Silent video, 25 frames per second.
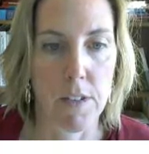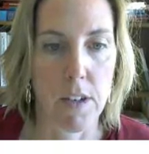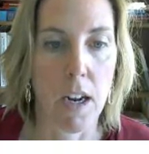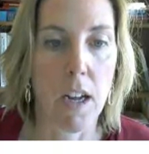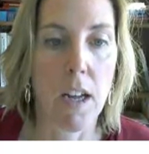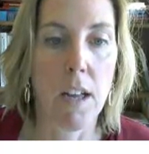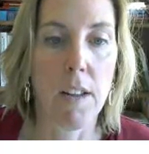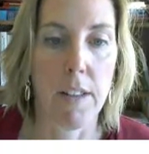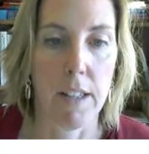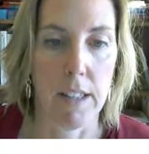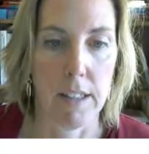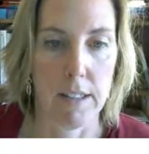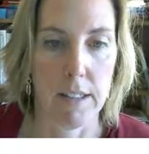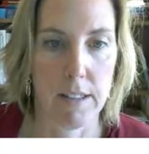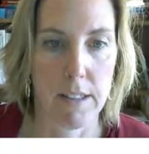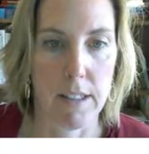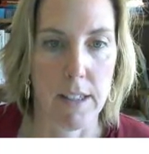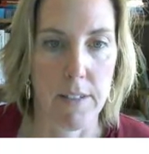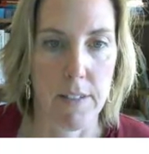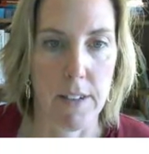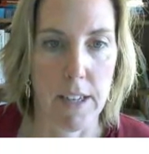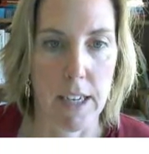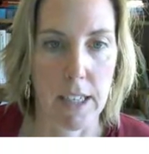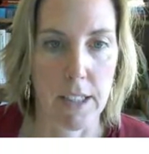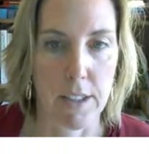all this
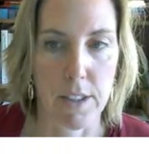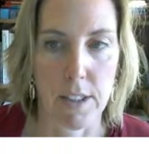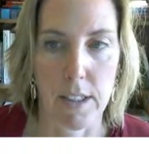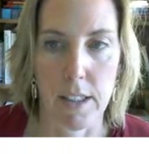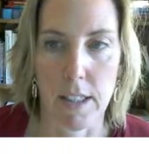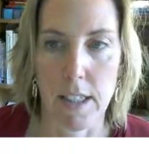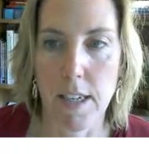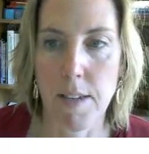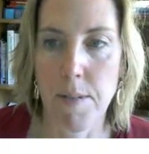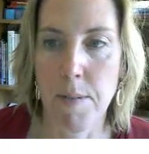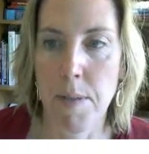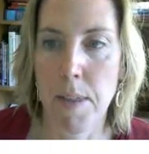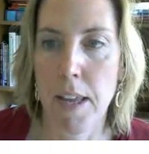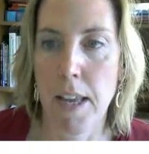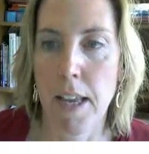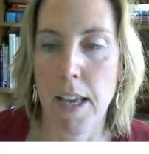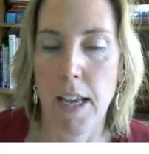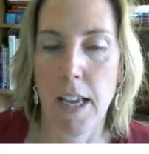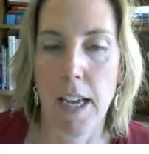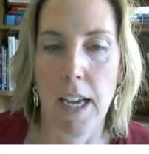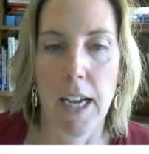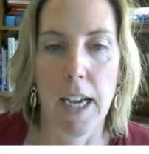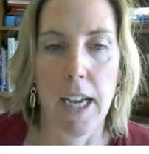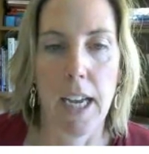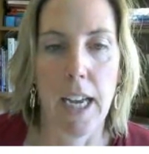stuff, actually.
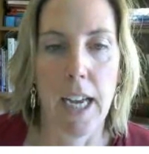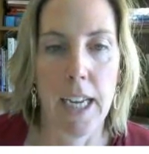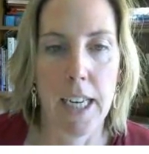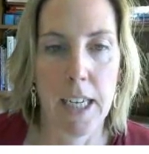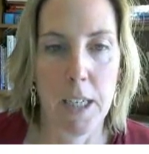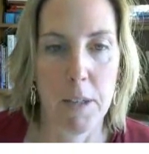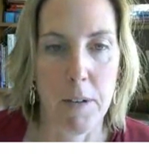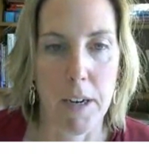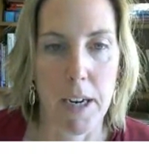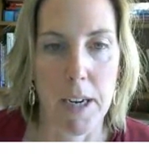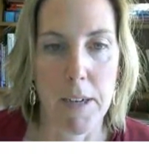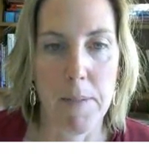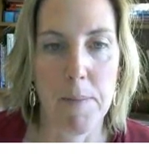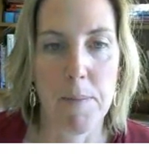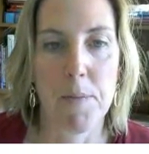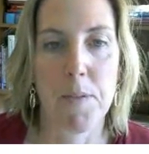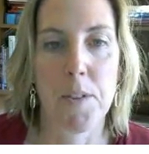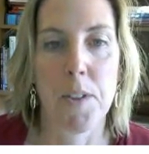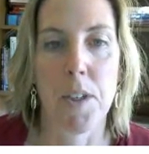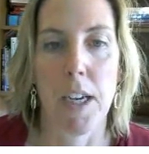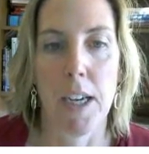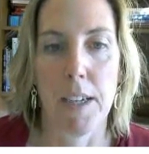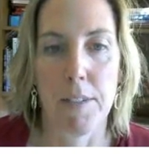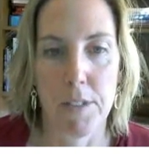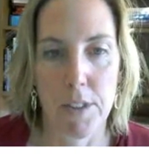Anyway,
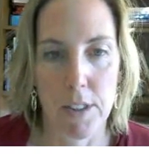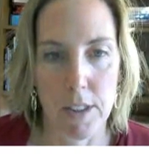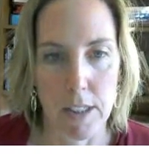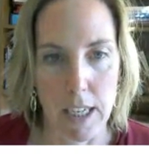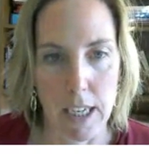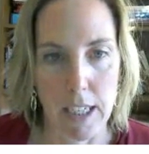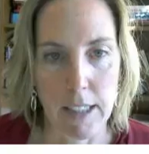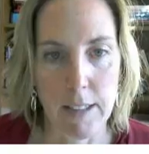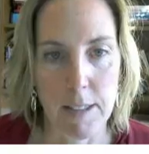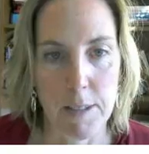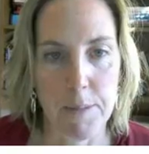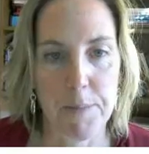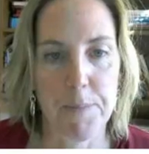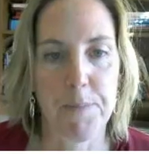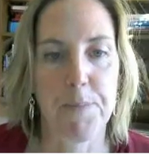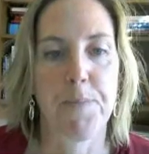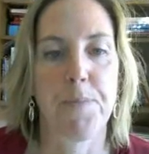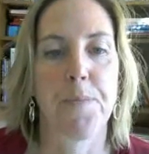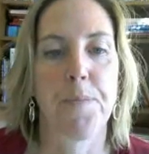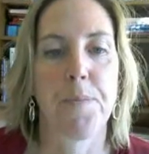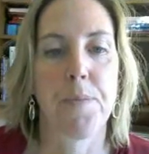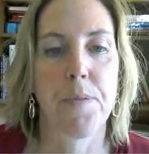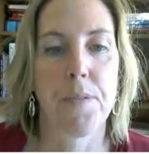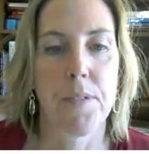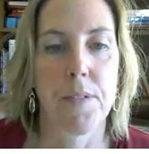so after class,
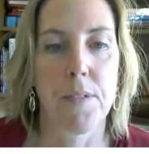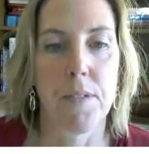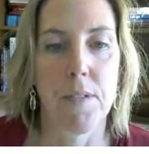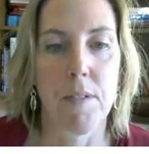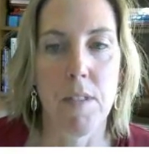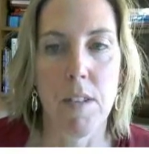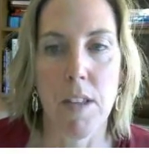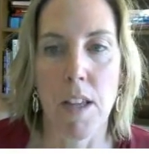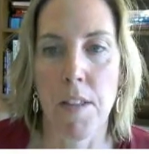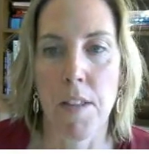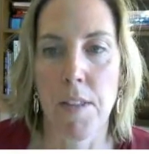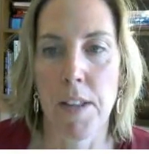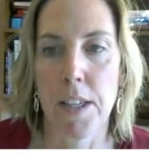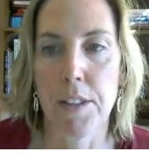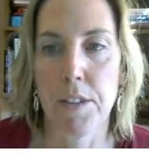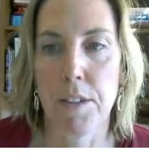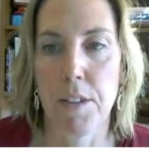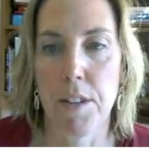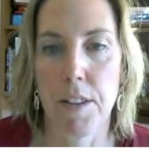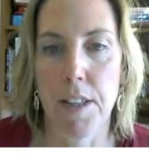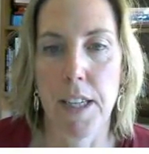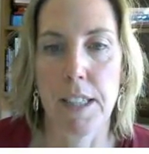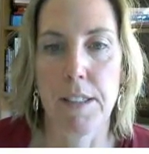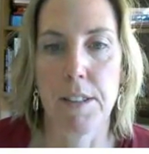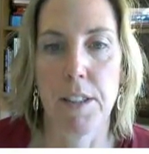these are
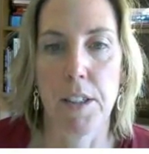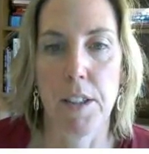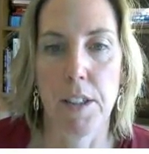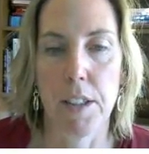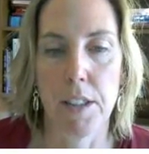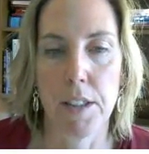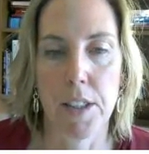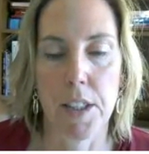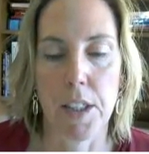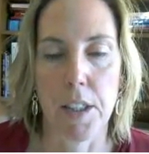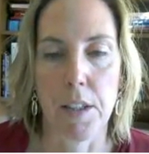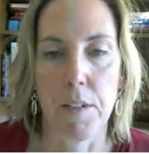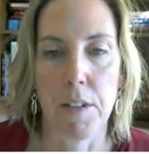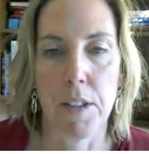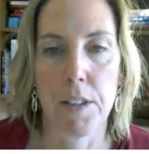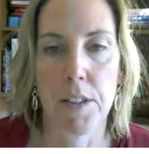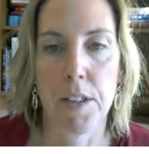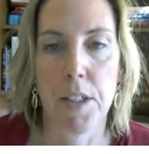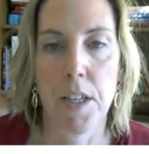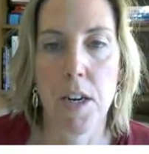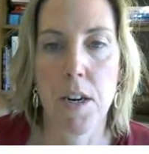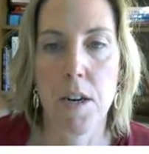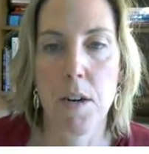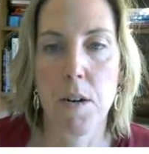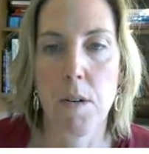the things that you can do.
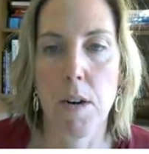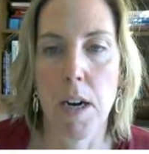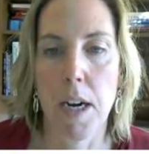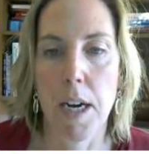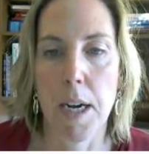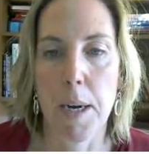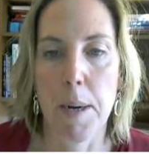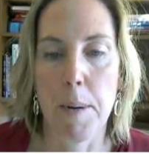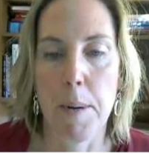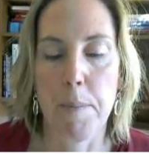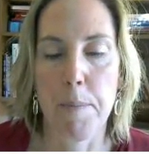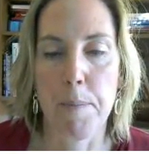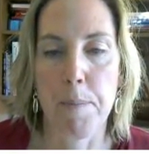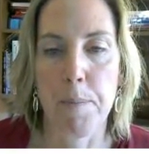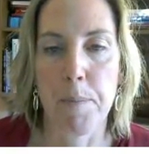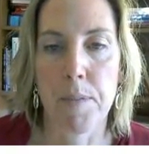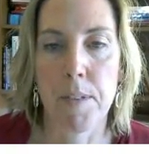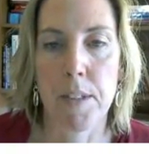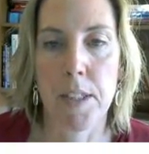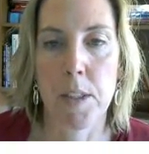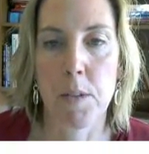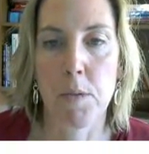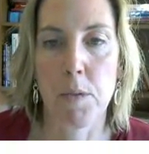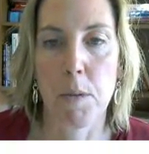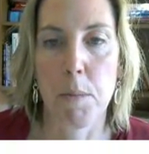There's no,
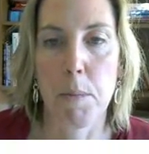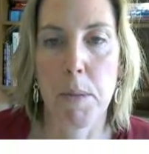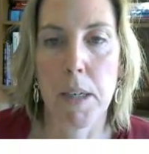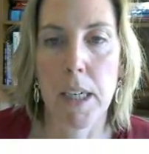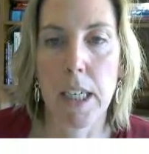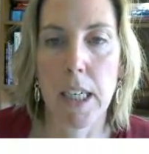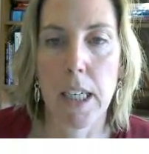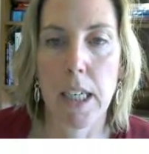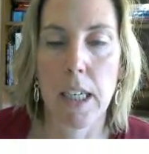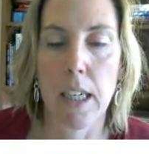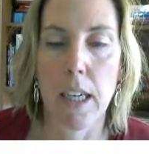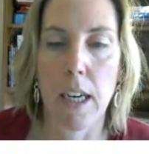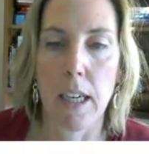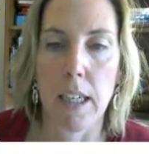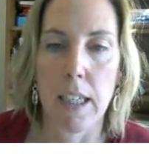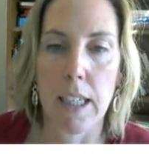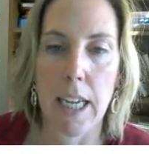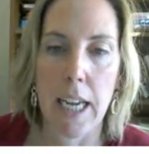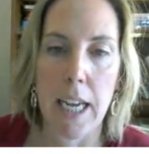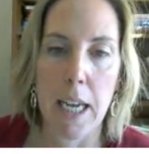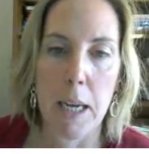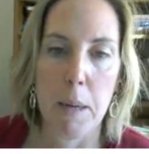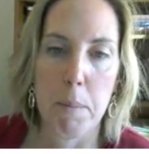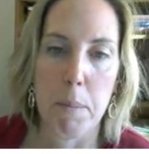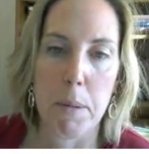since we're meeting on
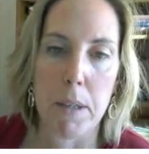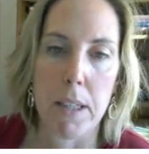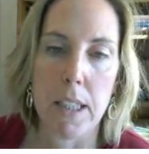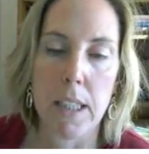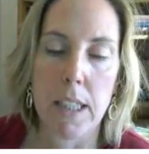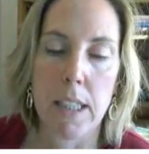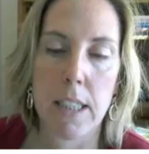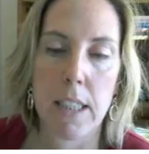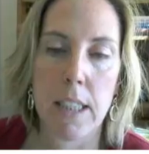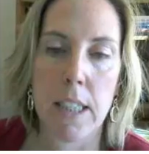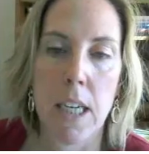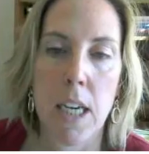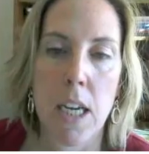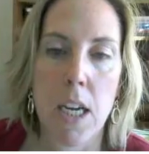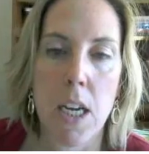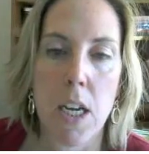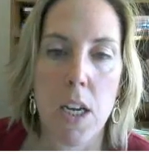campus,